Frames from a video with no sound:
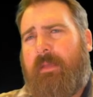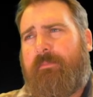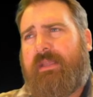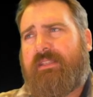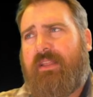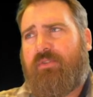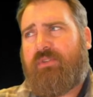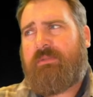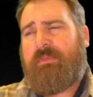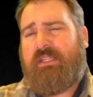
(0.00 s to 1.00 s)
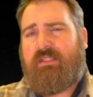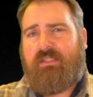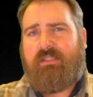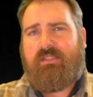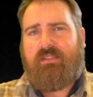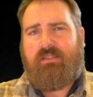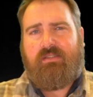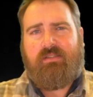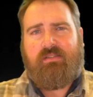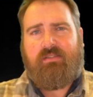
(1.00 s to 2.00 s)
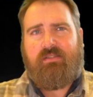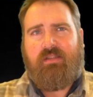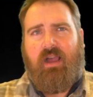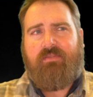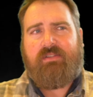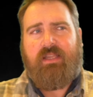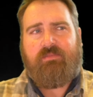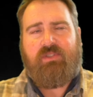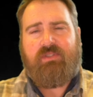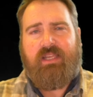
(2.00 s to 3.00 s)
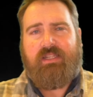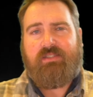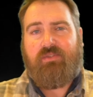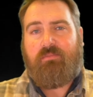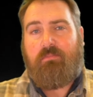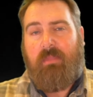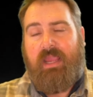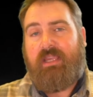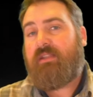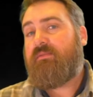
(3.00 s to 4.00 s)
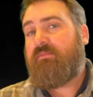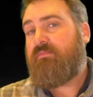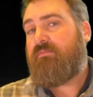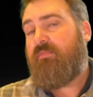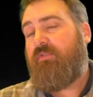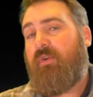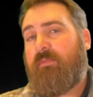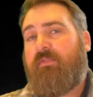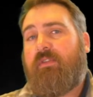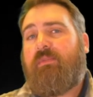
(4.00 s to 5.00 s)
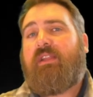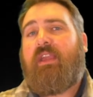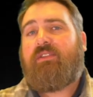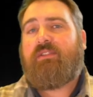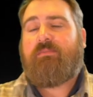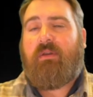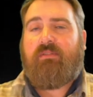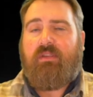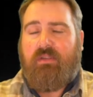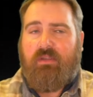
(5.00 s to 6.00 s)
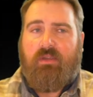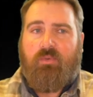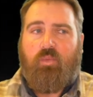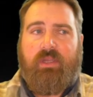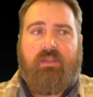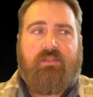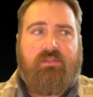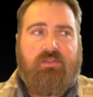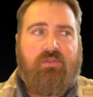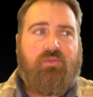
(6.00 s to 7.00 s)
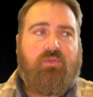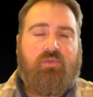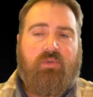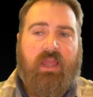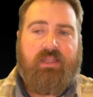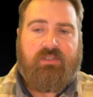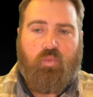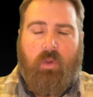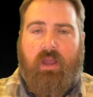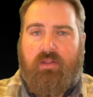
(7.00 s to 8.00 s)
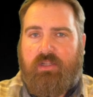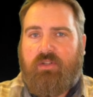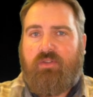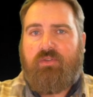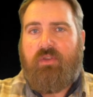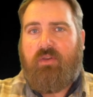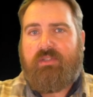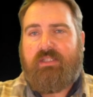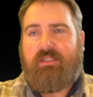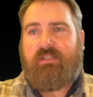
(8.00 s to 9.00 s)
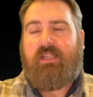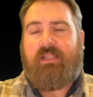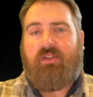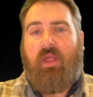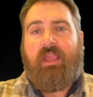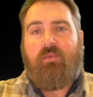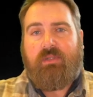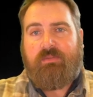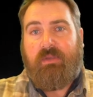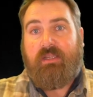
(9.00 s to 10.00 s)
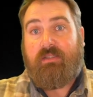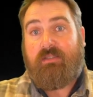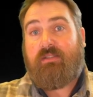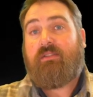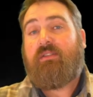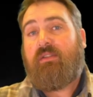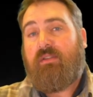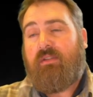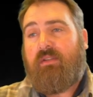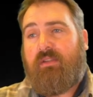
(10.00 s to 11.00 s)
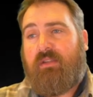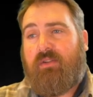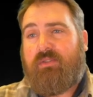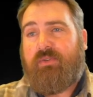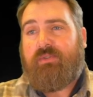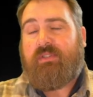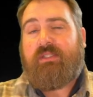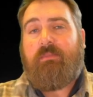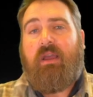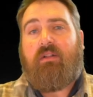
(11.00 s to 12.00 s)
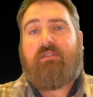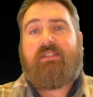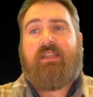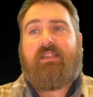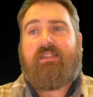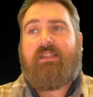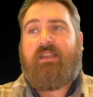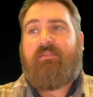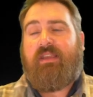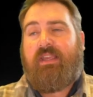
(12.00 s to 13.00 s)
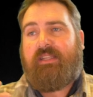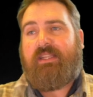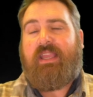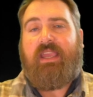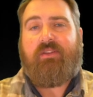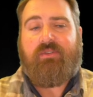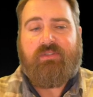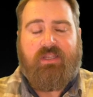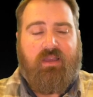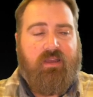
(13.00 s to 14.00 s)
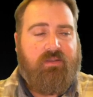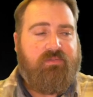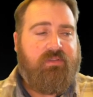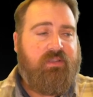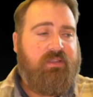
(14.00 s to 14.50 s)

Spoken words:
because other species oftentimes use that as their main form of communications, but we do as well include those in language, because certain smells can give indicators of